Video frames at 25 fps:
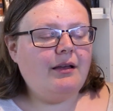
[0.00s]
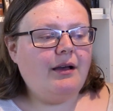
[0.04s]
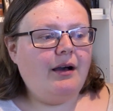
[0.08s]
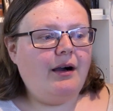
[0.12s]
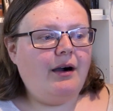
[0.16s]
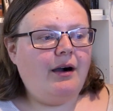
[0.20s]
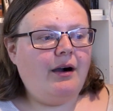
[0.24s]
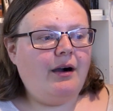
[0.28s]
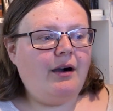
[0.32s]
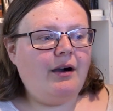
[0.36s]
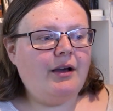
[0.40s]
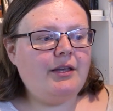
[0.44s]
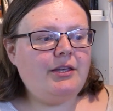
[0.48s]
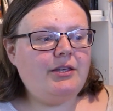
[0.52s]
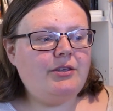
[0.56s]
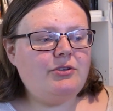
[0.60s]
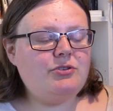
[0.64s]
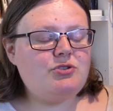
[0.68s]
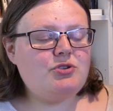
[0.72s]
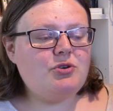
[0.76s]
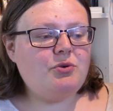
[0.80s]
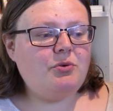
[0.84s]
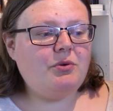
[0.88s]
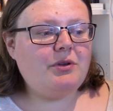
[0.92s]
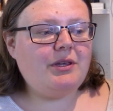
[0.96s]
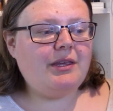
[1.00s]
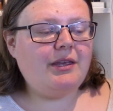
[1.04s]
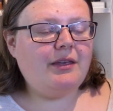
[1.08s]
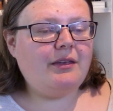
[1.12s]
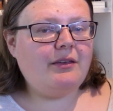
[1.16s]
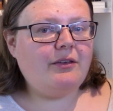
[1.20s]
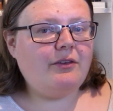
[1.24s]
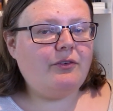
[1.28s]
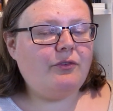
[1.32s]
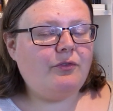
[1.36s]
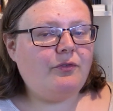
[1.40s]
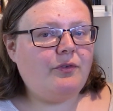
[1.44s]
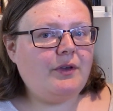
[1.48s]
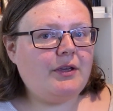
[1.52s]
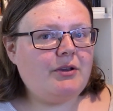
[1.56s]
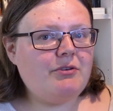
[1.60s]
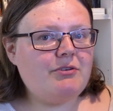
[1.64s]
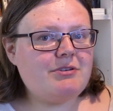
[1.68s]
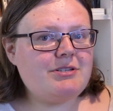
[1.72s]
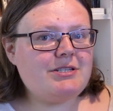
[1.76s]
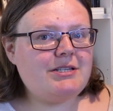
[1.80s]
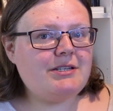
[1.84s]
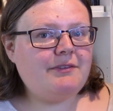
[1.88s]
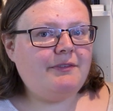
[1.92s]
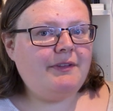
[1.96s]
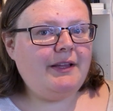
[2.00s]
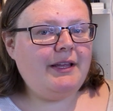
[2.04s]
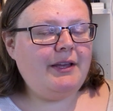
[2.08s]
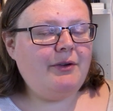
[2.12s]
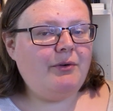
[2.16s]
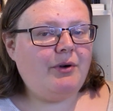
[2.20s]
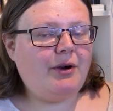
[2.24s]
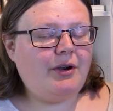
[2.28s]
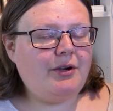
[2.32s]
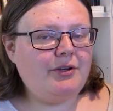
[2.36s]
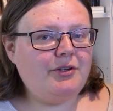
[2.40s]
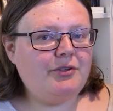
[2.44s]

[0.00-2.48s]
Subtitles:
are you talking figuratively or are